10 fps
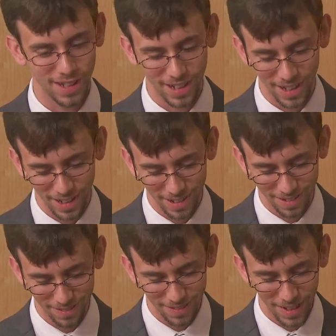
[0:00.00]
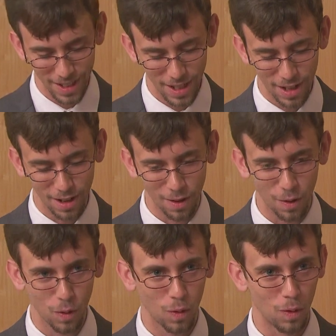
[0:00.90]
a
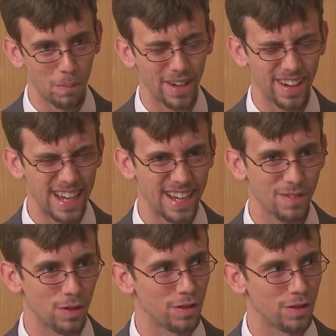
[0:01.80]
hole about half